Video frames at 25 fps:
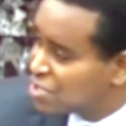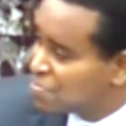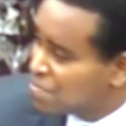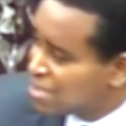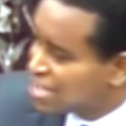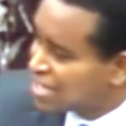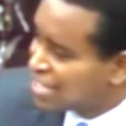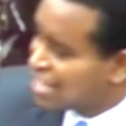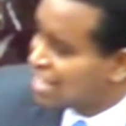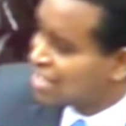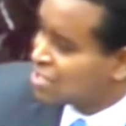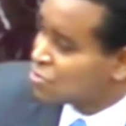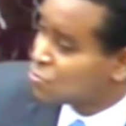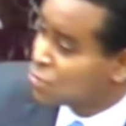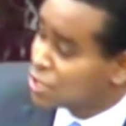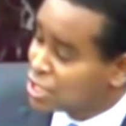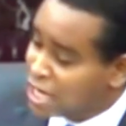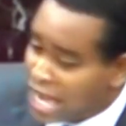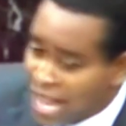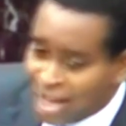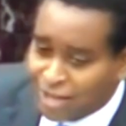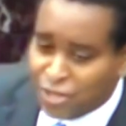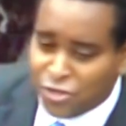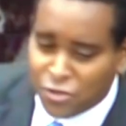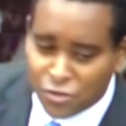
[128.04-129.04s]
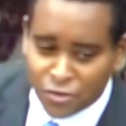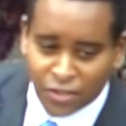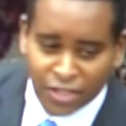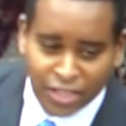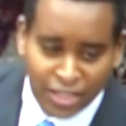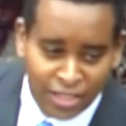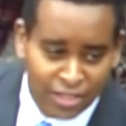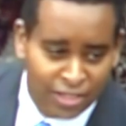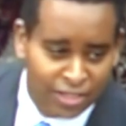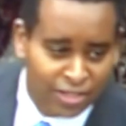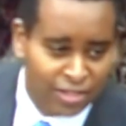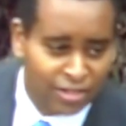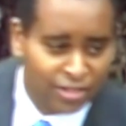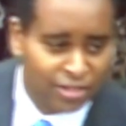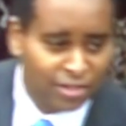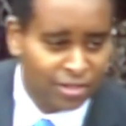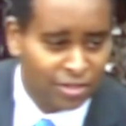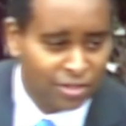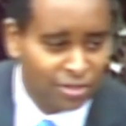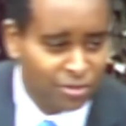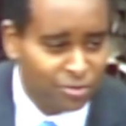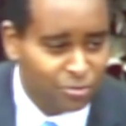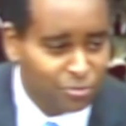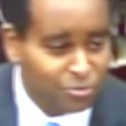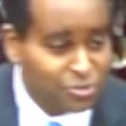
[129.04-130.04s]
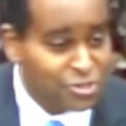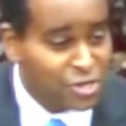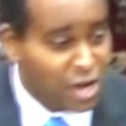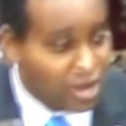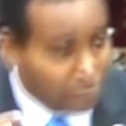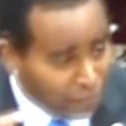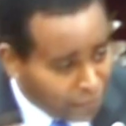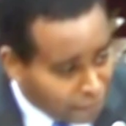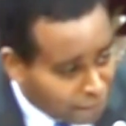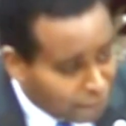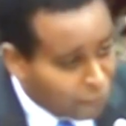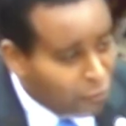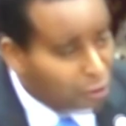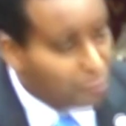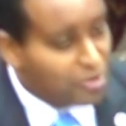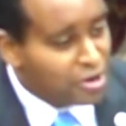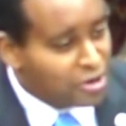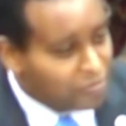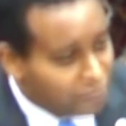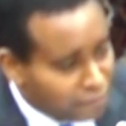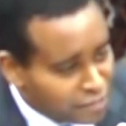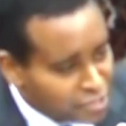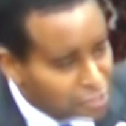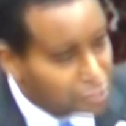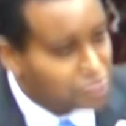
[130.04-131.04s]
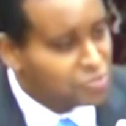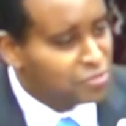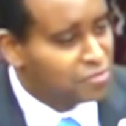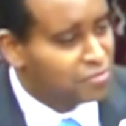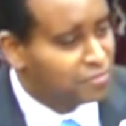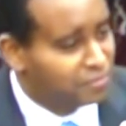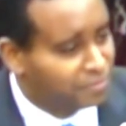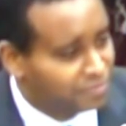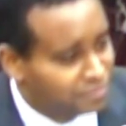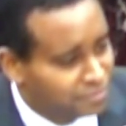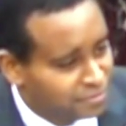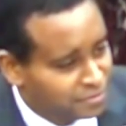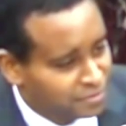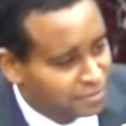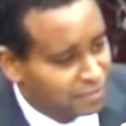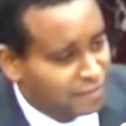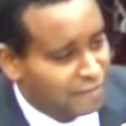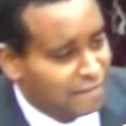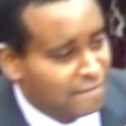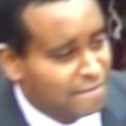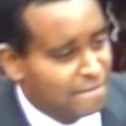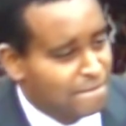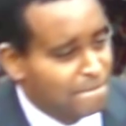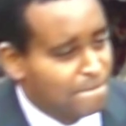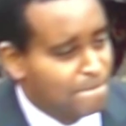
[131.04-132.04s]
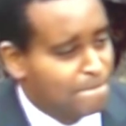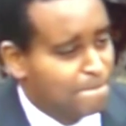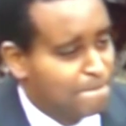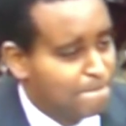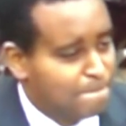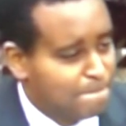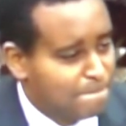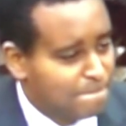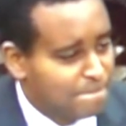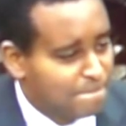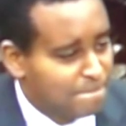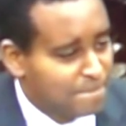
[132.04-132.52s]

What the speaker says: case, which actually was of a former official. In